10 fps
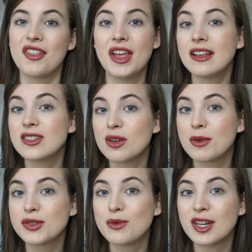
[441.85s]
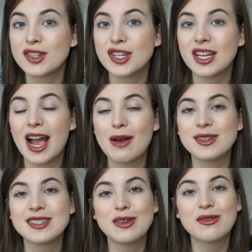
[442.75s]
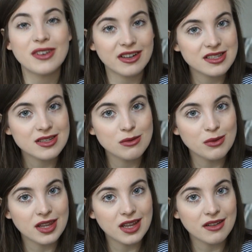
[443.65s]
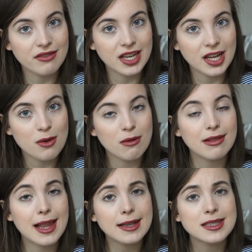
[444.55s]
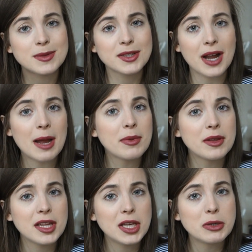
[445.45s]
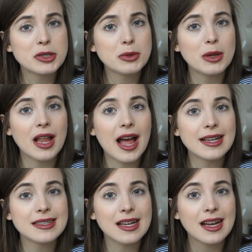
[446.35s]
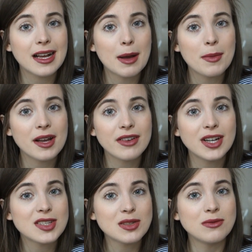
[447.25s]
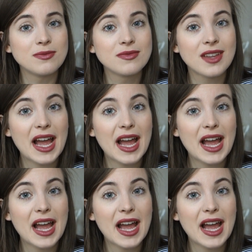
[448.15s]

Thank you so much for watching. I will see you very soon with another video. Like, subscribe, the usual, and come back very soon.